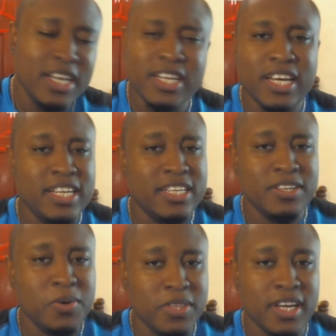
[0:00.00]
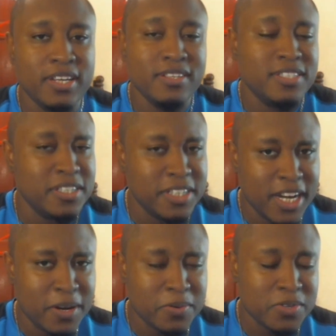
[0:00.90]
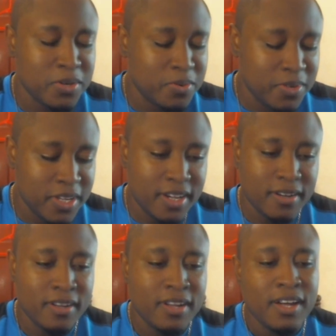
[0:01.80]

I, I didn't know that until now, so yeah.